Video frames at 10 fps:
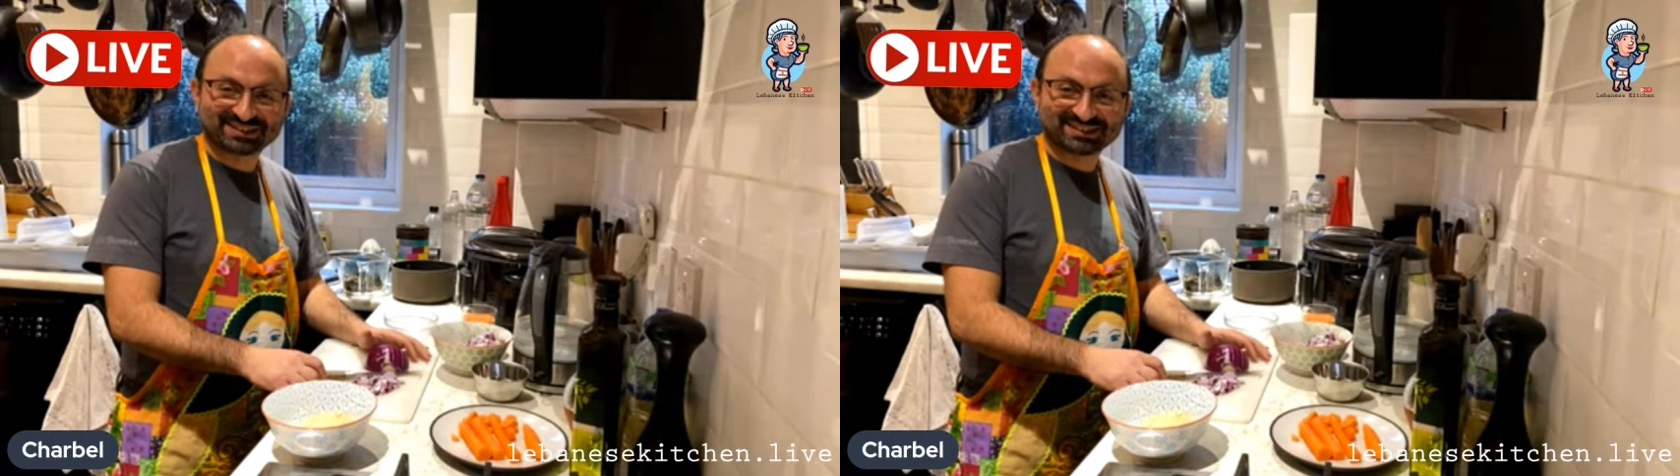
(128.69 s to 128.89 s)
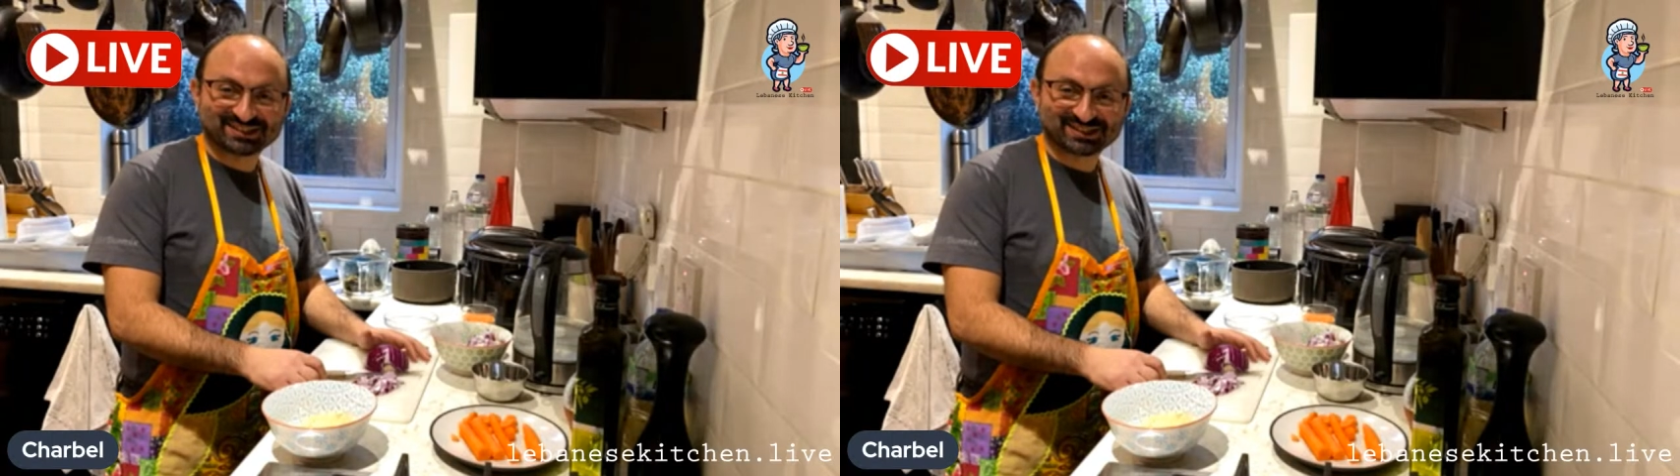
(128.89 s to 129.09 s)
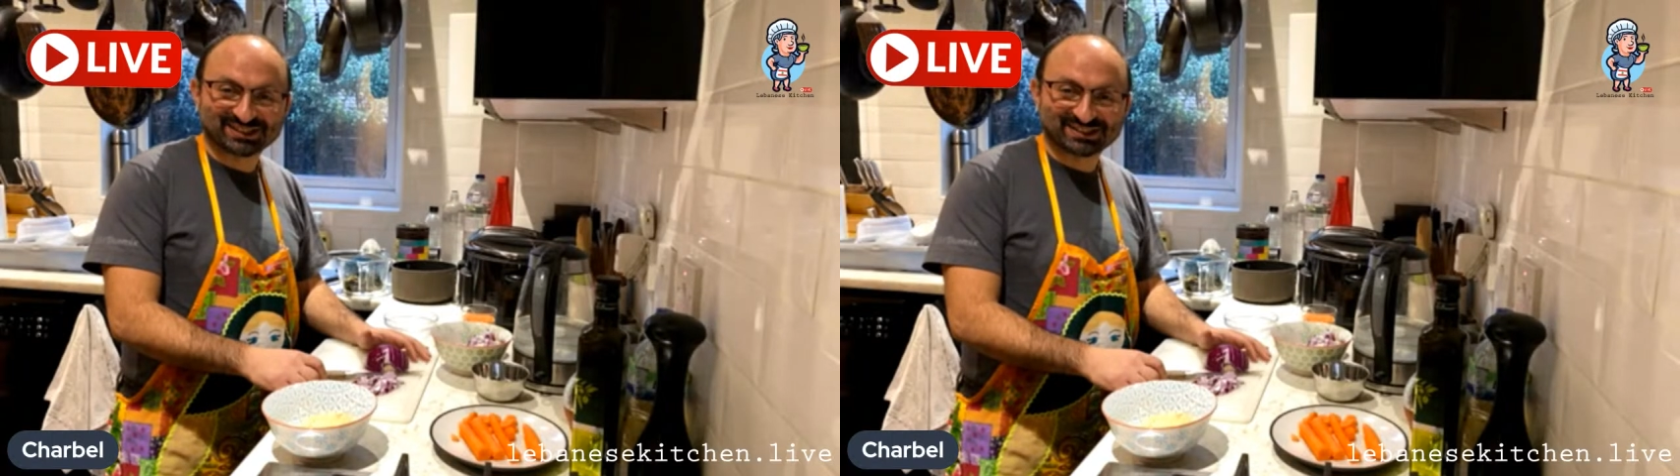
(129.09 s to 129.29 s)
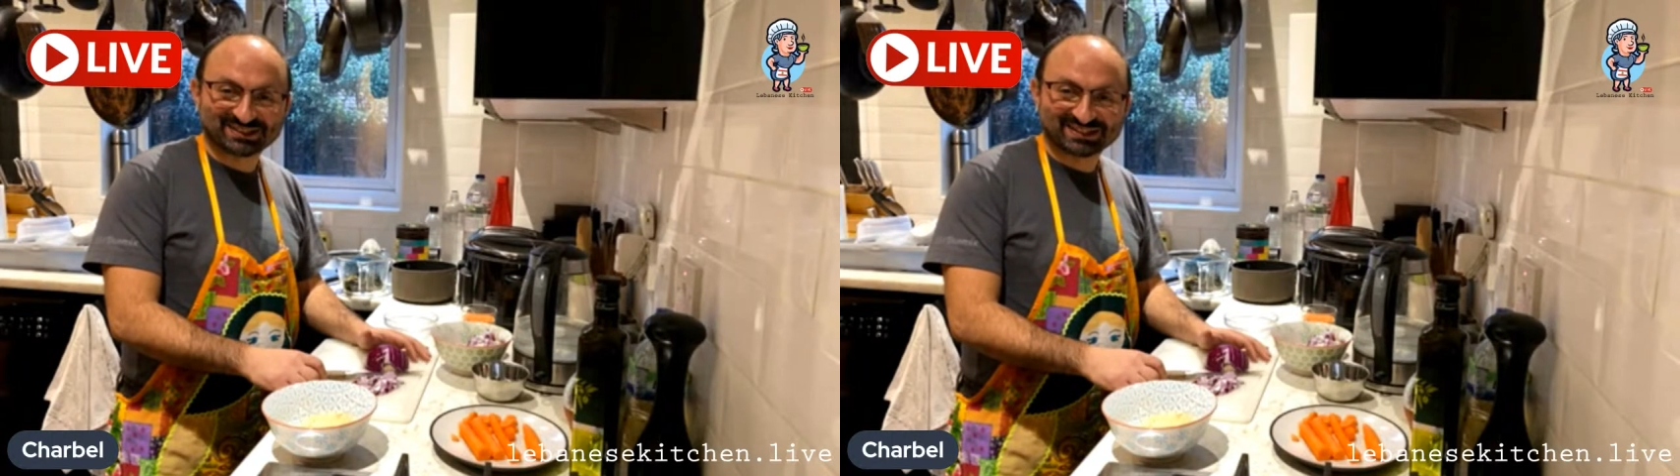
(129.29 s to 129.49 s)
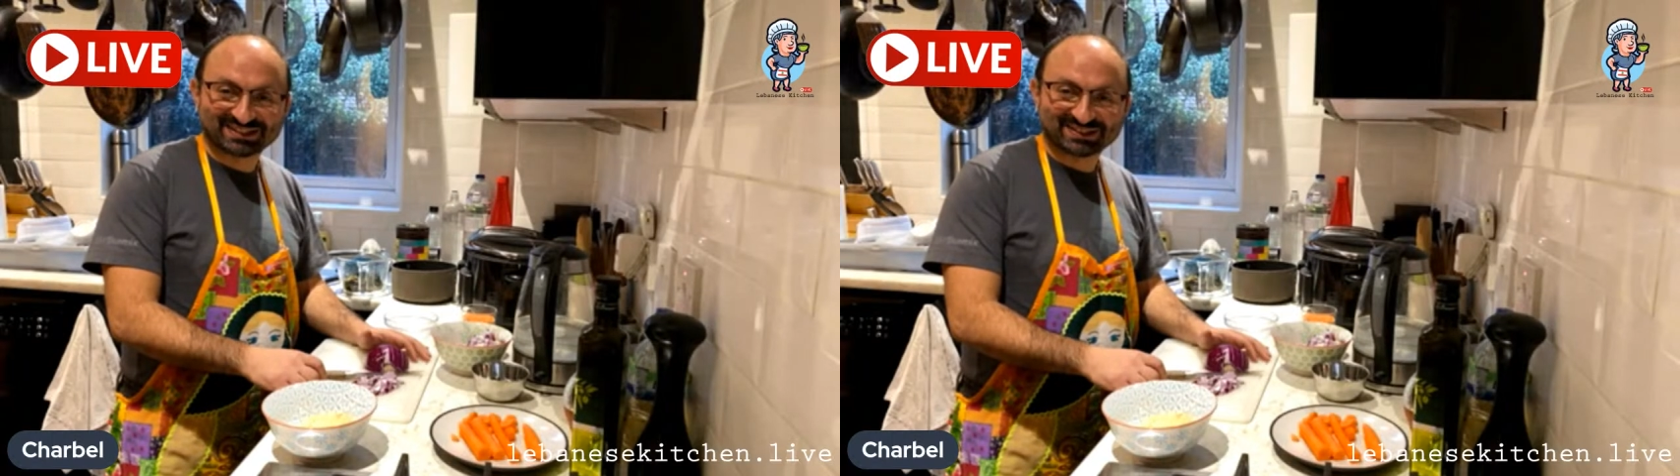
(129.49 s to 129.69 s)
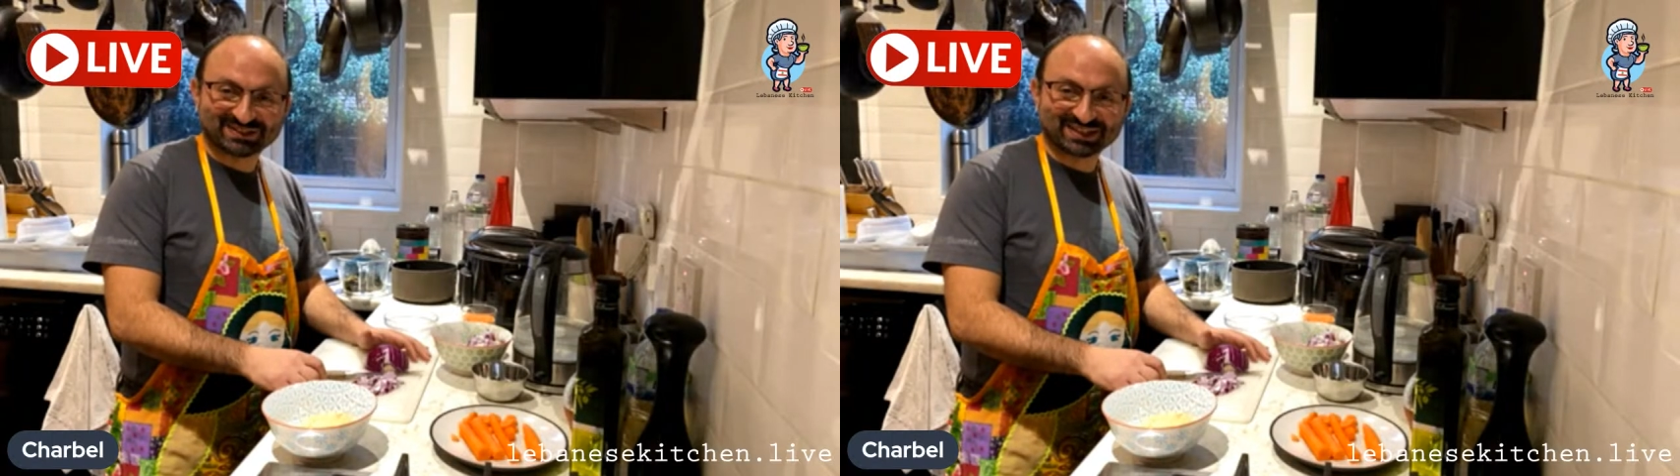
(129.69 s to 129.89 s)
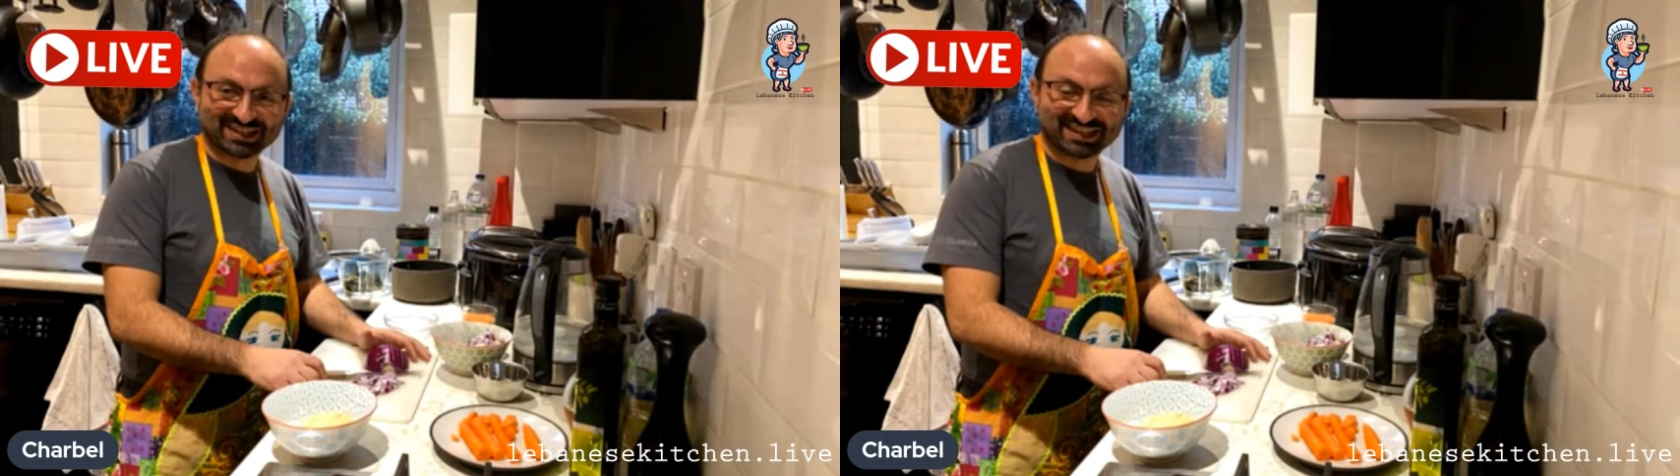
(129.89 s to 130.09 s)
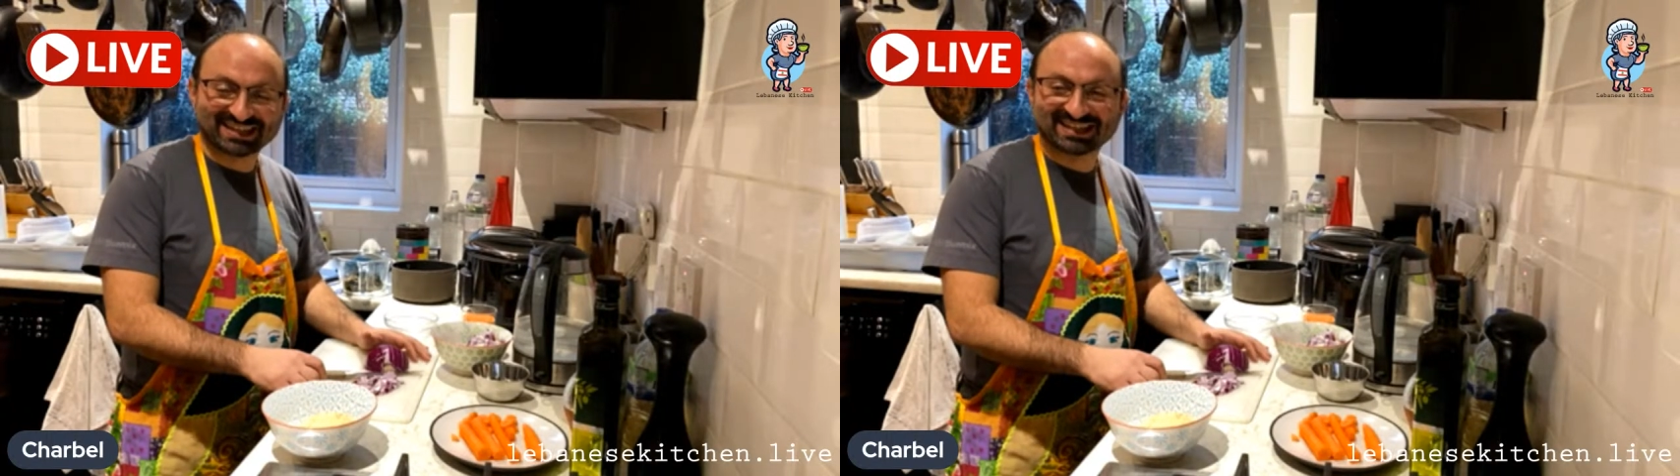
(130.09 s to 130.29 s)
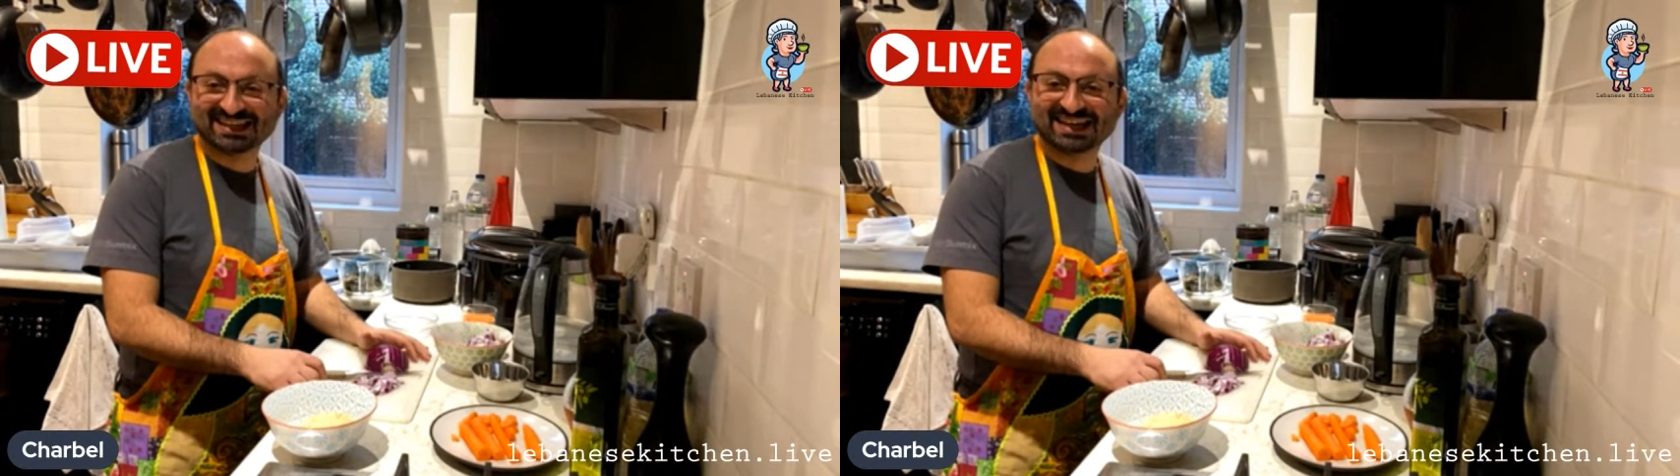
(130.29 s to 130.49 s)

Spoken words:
kitchen cooking.